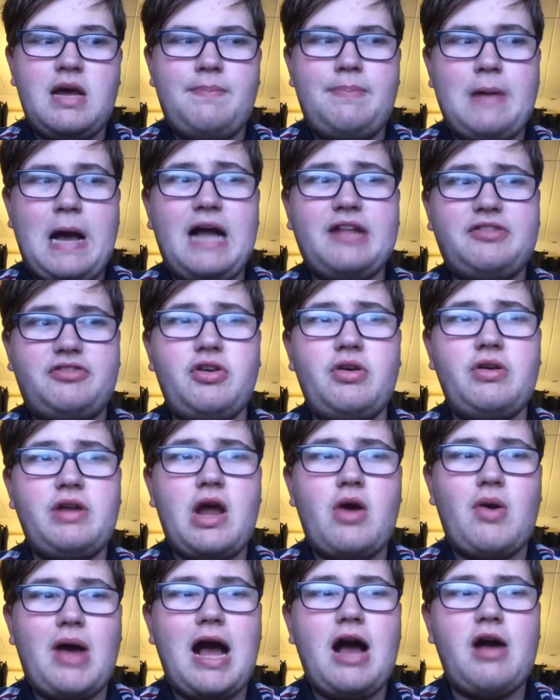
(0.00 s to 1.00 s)
But I do
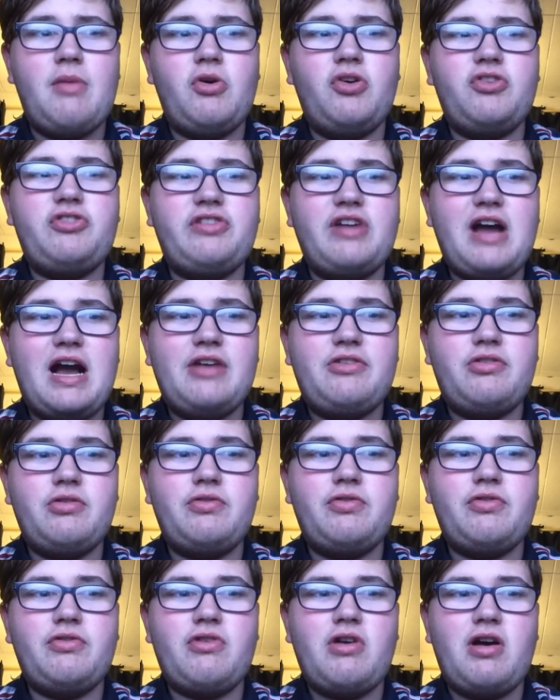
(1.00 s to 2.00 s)
know how much Nigel
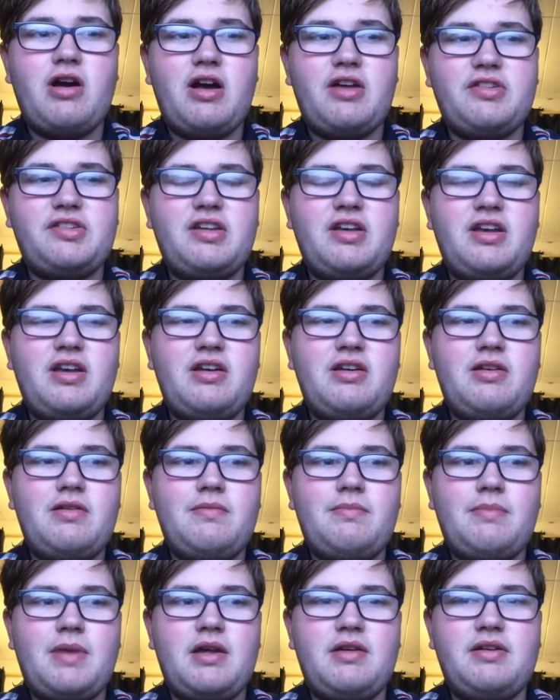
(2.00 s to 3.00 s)
Farage,
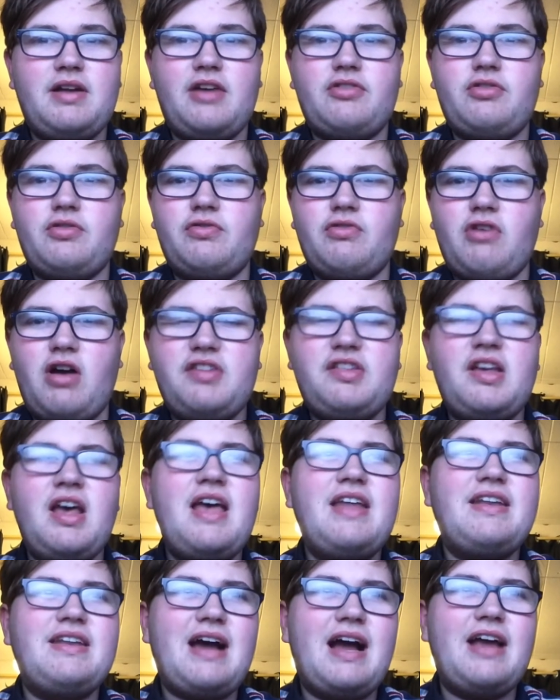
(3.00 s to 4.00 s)
uh, Nigel Farage,
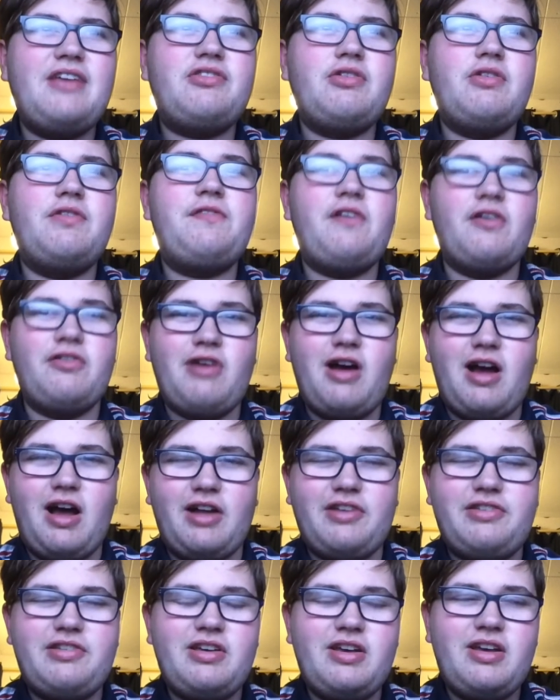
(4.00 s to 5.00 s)
Nigel
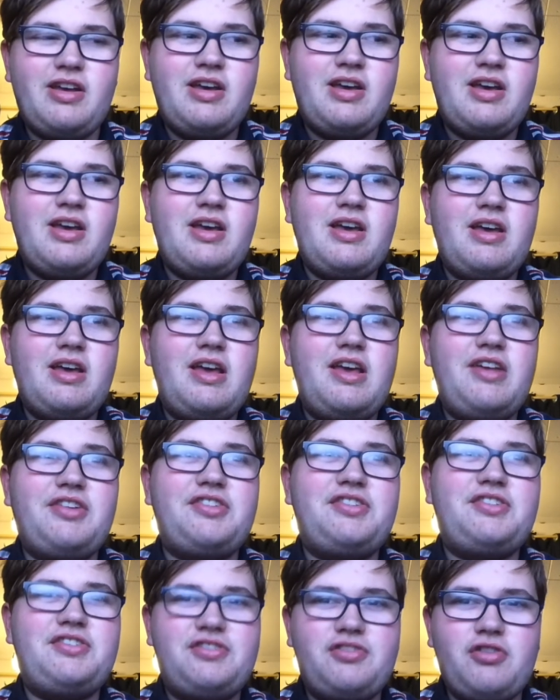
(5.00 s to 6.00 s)
Farage, is
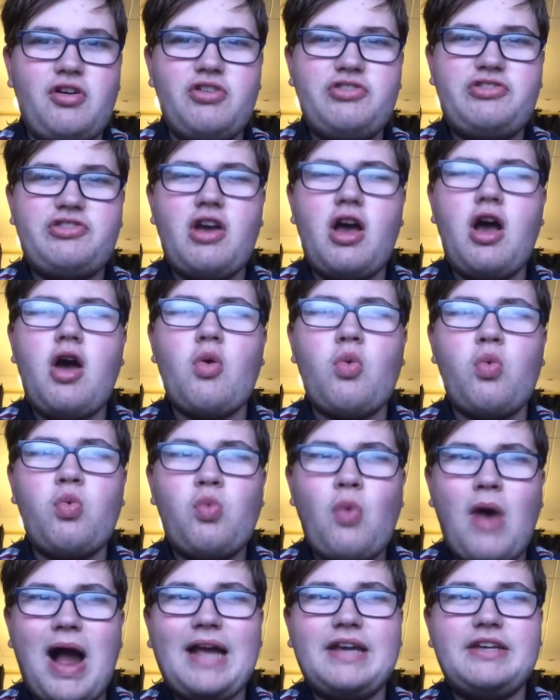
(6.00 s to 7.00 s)
such a
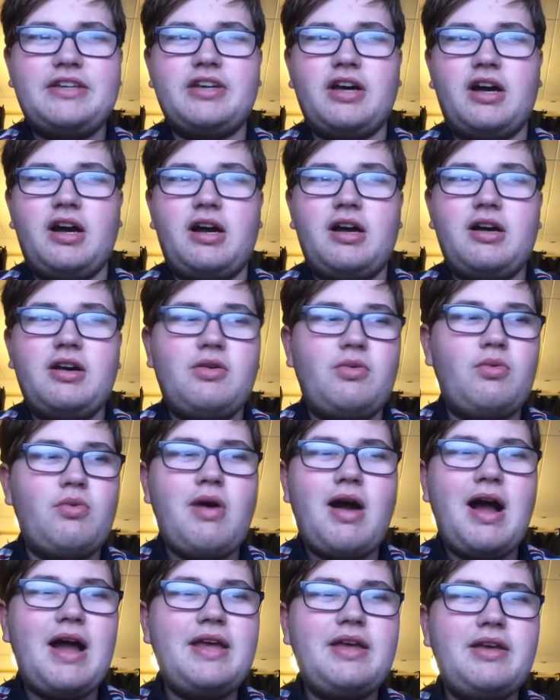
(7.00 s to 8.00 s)
wanker.
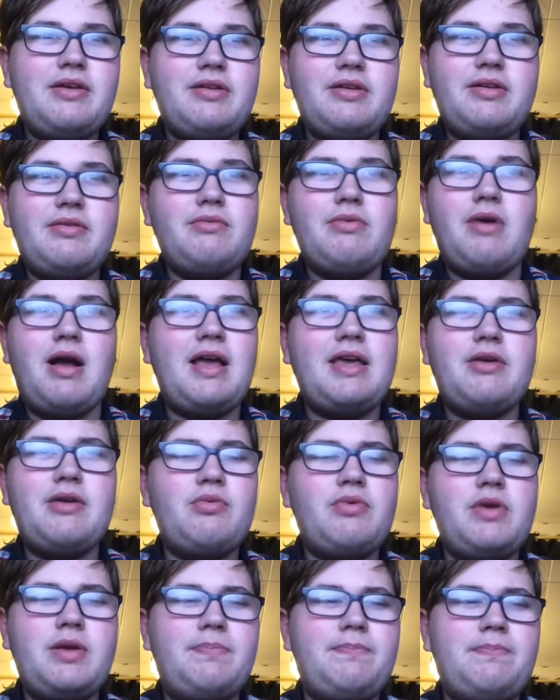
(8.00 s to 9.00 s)
Why? Why are
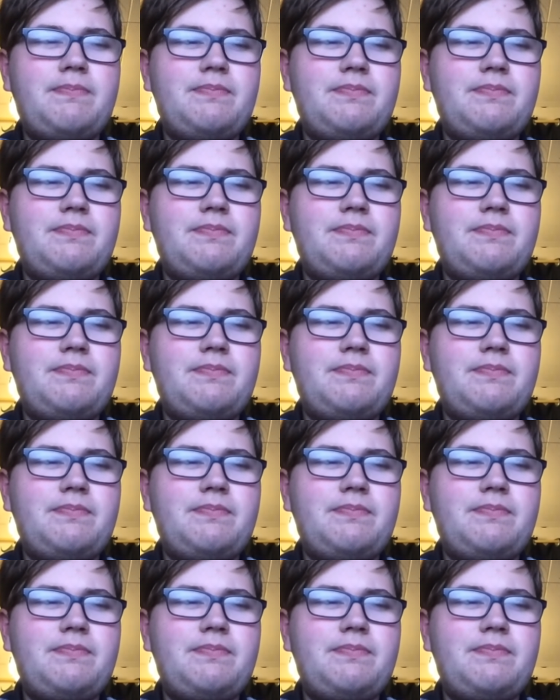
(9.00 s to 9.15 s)
we